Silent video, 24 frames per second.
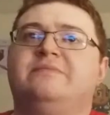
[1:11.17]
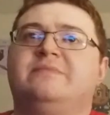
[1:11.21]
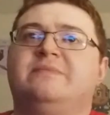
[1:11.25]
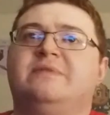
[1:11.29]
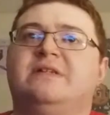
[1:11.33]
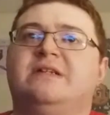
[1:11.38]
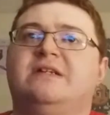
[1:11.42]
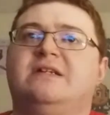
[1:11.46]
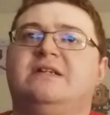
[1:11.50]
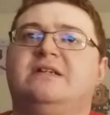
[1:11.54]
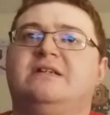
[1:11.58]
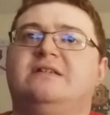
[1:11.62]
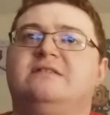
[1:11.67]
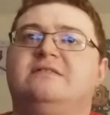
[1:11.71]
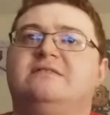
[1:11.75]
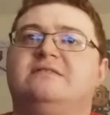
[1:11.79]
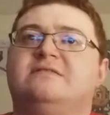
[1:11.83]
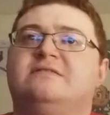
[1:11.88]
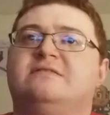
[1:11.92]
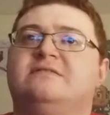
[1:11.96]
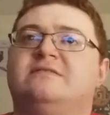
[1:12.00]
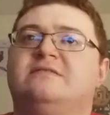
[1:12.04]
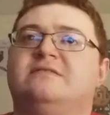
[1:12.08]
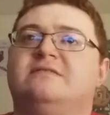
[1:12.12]

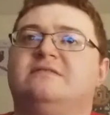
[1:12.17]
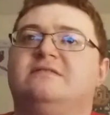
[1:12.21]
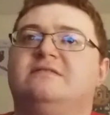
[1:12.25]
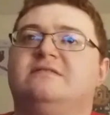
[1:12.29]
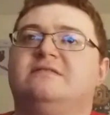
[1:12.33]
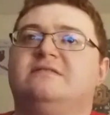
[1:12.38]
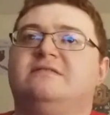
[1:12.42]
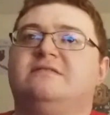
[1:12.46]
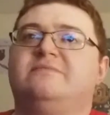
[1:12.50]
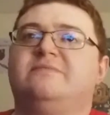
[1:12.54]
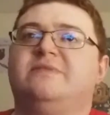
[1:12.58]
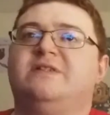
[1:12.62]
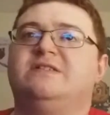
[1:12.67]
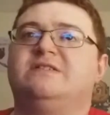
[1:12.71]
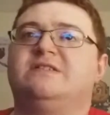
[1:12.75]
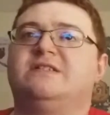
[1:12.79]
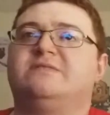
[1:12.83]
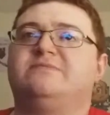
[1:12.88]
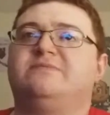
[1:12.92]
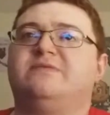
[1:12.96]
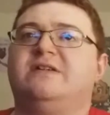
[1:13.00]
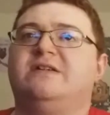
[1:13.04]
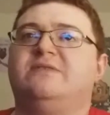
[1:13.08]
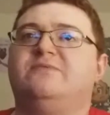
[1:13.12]
And the Miz
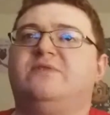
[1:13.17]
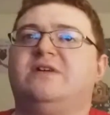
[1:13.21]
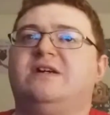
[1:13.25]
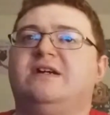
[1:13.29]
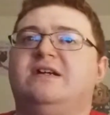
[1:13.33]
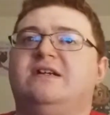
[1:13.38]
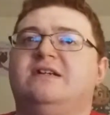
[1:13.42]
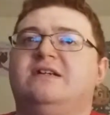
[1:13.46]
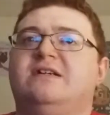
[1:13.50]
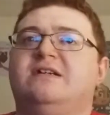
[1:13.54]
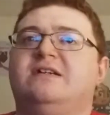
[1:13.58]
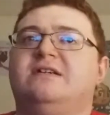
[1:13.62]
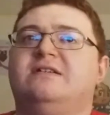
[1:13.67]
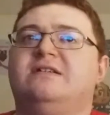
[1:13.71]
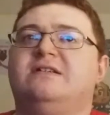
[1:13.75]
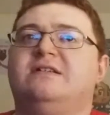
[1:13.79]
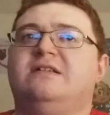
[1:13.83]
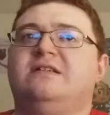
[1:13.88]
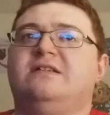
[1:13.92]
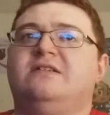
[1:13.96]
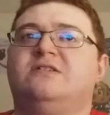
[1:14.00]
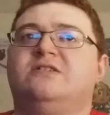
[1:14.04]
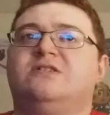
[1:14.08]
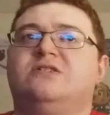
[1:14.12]
explained why uh,
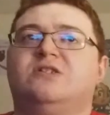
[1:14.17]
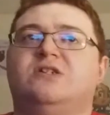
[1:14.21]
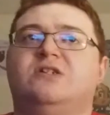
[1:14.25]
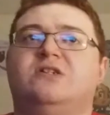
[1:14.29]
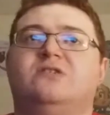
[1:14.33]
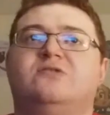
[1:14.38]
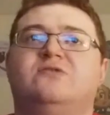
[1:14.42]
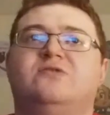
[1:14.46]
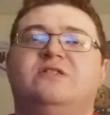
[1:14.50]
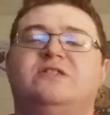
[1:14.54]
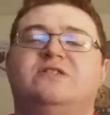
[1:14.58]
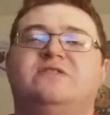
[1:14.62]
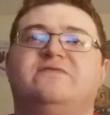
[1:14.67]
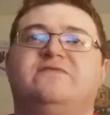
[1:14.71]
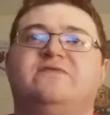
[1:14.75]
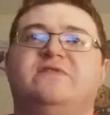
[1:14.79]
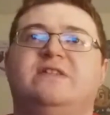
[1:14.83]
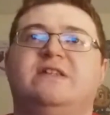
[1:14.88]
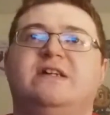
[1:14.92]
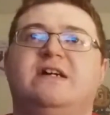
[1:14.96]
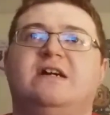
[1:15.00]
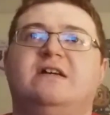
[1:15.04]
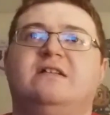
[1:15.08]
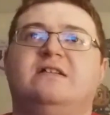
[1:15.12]
he skull crushed
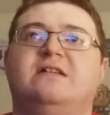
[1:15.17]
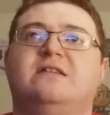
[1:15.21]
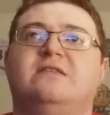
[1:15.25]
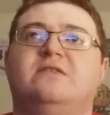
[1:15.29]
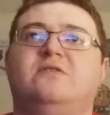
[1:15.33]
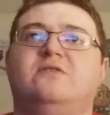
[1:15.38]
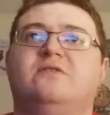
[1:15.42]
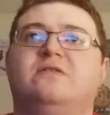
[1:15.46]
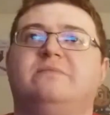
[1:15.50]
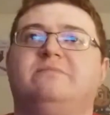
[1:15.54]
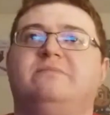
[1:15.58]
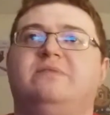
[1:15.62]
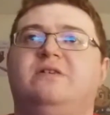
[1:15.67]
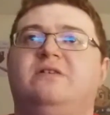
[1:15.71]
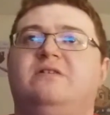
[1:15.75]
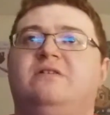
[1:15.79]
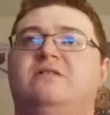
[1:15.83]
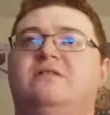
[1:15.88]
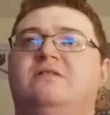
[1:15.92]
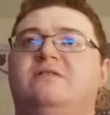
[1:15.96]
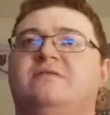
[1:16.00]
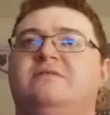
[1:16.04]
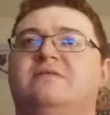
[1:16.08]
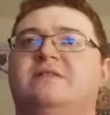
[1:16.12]
finale Logan
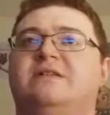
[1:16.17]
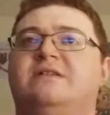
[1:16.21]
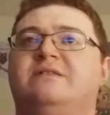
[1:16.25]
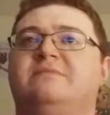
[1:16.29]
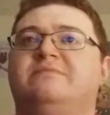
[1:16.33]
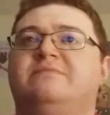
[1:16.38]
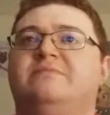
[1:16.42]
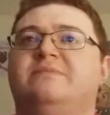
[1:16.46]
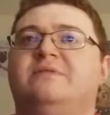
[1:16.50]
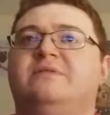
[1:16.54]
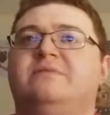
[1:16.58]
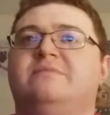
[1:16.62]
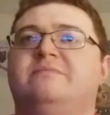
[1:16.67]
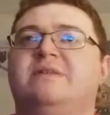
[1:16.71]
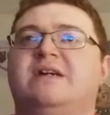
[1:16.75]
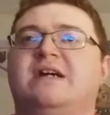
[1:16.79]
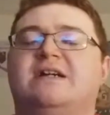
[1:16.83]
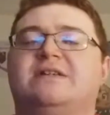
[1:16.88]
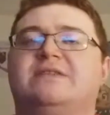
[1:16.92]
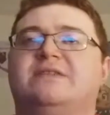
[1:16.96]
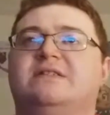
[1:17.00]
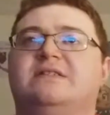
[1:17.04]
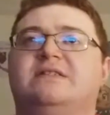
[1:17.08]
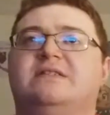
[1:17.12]
Paul like
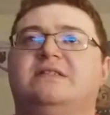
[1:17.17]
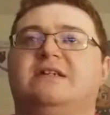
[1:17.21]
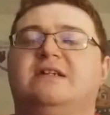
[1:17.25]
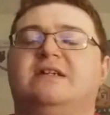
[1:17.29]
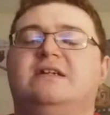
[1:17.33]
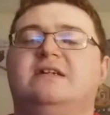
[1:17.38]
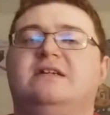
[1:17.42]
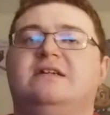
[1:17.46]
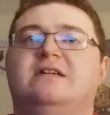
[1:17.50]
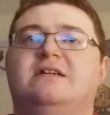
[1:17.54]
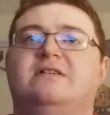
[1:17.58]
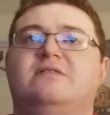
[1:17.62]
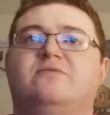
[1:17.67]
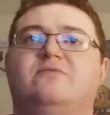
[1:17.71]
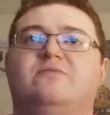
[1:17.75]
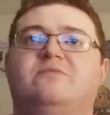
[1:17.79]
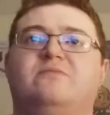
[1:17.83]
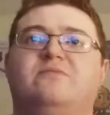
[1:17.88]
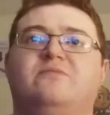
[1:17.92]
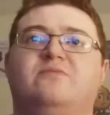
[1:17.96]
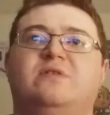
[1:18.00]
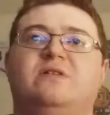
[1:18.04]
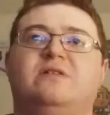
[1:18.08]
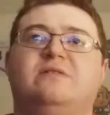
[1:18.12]
back in the day. I don't
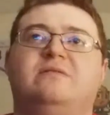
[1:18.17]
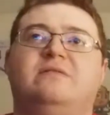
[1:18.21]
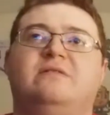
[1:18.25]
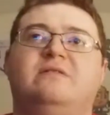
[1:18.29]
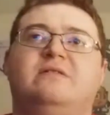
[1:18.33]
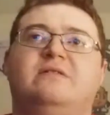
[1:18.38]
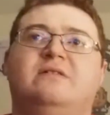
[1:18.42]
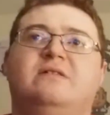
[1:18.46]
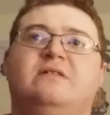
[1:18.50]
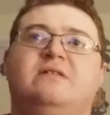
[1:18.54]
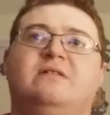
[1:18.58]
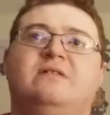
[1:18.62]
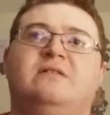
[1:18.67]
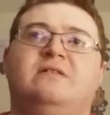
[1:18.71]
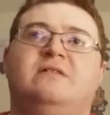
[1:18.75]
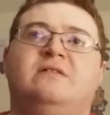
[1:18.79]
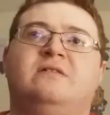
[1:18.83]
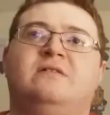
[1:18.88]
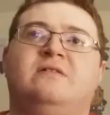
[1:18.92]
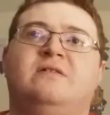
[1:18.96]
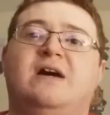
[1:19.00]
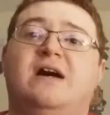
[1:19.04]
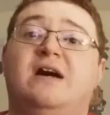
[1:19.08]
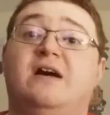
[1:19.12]
know, but
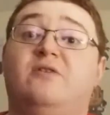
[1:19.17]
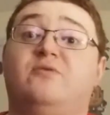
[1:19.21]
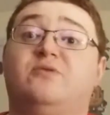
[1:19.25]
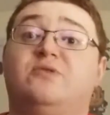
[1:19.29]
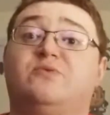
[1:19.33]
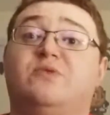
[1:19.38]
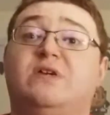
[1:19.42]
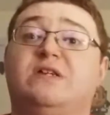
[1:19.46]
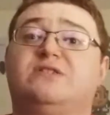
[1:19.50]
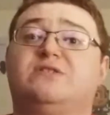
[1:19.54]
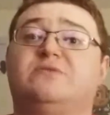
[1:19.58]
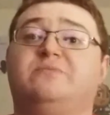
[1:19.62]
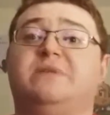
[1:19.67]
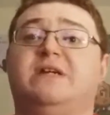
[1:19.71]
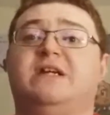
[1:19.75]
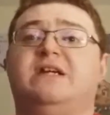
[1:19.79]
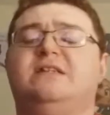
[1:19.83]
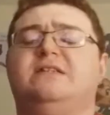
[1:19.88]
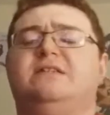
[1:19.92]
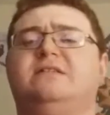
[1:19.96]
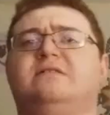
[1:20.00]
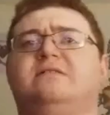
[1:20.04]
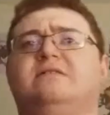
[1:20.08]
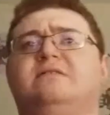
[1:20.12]
uh, it was
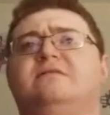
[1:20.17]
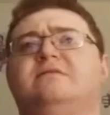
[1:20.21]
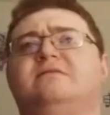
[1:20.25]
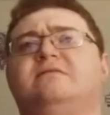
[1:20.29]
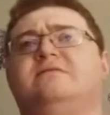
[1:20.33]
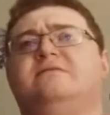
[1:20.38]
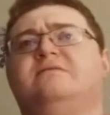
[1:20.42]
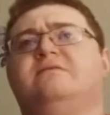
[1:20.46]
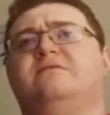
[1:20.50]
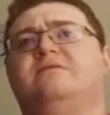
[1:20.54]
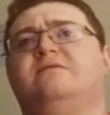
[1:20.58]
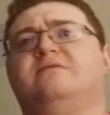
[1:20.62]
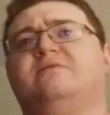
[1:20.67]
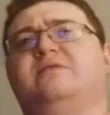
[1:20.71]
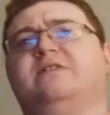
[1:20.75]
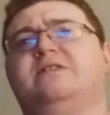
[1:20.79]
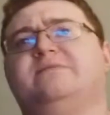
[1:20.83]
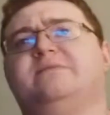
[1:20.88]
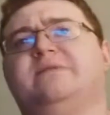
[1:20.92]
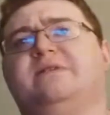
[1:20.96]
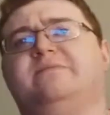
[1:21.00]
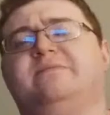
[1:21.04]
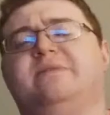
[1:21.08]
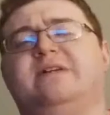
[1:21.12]
WrestleMania, or
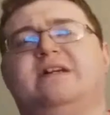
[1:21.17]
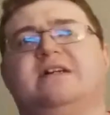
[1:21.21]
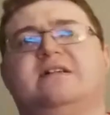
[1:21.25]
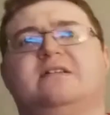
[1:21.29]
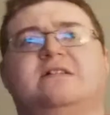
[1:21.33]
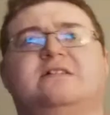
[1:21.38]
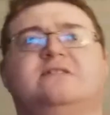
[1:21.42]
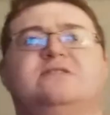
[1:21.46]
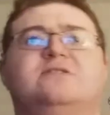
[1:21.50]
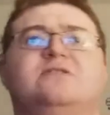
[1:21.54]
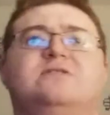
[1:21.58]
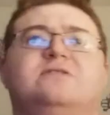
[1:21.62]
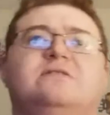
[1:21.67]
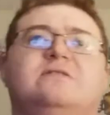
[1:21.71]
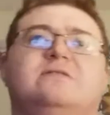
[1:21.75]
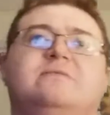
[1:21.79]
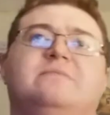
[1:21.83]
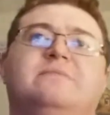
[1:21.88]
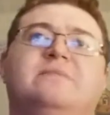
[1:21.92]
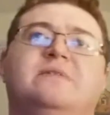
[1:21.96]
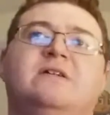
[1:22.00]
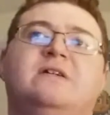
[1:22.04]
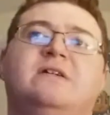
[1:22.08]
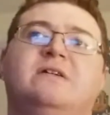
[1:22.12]
WrestleMania Backlash or
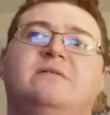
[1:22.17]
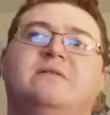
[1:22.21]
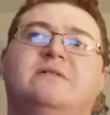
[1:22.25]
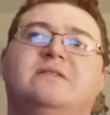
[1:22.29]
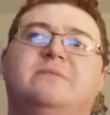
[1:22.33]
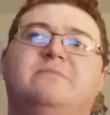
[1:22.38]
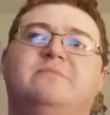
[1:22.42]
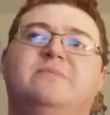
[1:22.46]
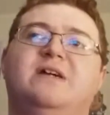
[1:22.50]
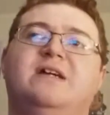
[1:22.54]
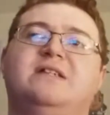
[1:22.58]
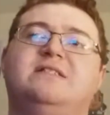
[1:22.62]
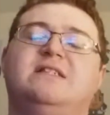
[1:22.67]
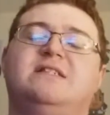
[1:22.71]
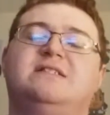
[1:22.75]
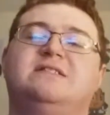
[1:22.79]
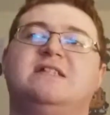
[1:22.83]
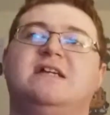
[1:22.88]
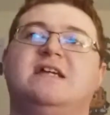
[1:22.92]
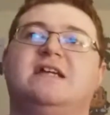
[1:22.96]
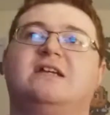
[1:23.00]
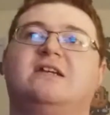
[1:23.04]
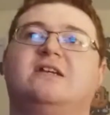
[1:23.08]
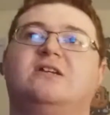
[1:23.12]
something. The Miz is
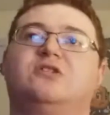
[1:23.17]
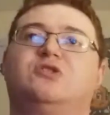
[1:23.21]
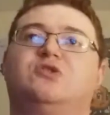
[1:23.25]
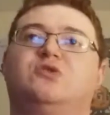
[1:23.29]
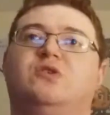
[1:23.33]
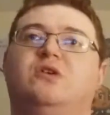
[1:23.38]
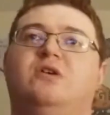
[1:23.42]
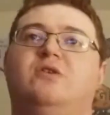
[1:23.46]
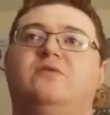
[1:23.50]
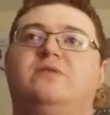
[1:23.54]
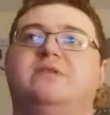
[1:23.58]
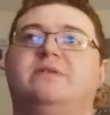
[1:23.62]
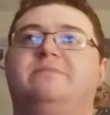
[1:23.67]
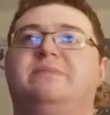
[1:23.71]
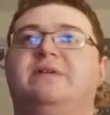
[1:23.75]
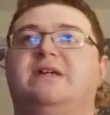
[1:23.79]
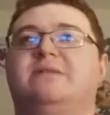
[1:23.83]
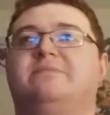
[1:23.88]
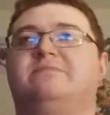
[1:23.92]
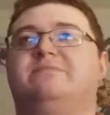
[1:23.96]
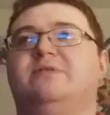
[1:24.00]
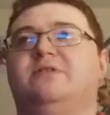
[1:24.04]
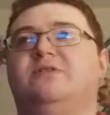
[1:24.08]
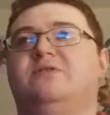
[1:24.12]
taking control with the
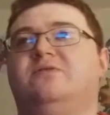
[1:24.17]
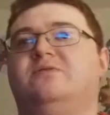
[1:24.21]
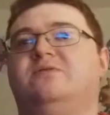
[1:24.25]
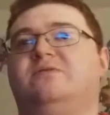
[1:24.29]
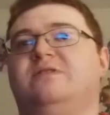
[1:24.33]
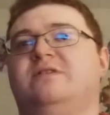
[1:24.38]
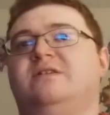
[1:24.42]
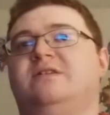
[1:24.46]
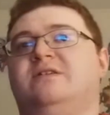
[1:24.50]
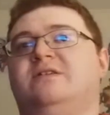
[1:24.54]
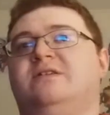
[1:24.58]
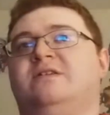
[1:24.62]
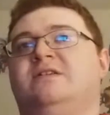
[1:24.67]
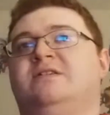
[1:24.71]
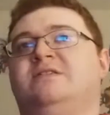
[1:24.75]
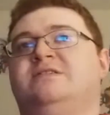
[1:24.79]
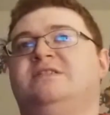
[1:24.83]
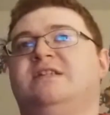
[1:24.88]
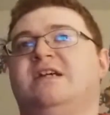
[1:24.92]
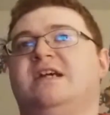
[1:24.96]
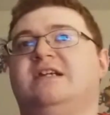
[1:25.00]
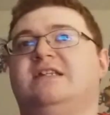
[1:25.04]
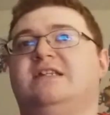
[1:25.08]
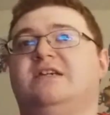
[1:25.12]
big boot,
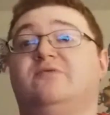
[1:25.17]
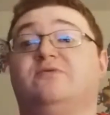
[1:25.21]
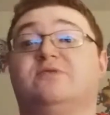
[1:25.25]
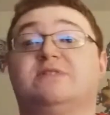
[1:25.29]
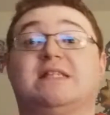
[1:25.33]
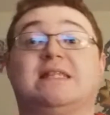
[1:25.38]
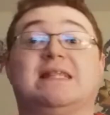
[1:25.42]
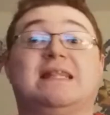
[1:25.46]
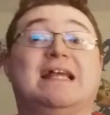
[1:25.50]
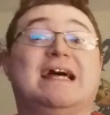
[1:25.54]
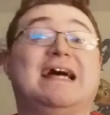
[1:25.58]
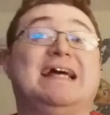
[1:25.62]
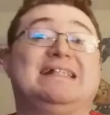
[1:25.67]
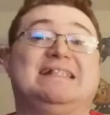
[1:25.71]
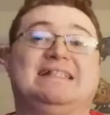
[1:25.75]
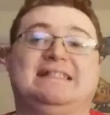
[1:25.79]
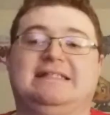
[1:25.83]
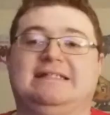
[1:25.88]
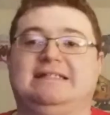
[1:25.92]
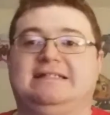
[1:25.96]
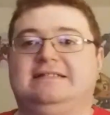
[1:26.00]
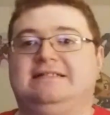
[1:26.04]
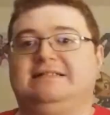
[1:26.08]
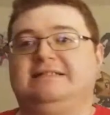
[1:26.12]
saying it was a
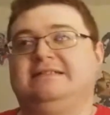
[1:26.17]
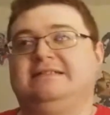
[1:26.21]
lesson.